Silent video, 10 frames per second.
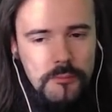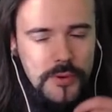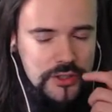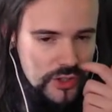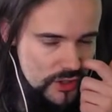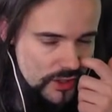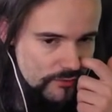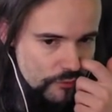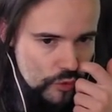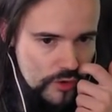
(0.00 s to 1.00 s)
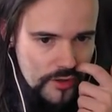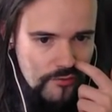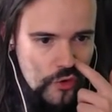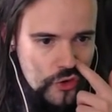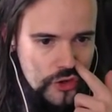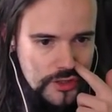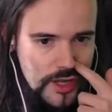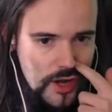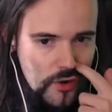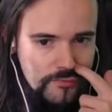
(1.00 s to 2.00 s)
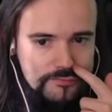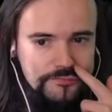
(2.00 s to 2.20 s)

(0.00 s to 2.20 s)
potentially full conversion now.